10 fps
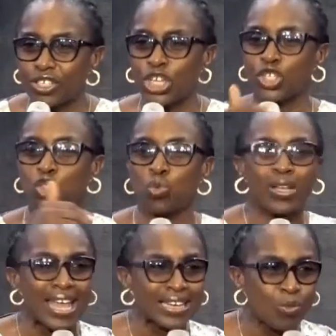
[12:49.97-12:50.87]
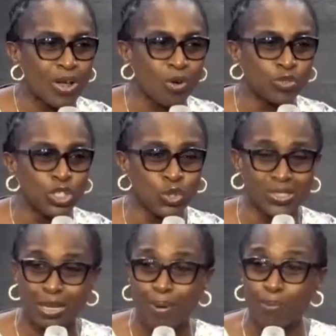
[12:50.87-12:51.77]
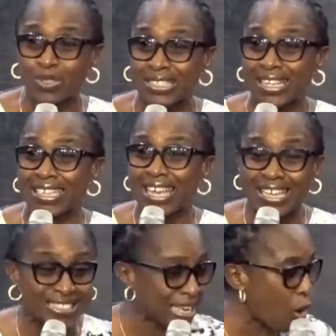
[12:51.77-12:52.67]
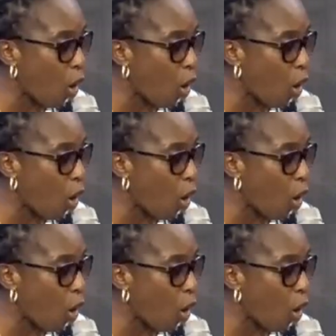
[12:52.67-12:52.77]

It is not like the one of Jesus. The Bible says, He said,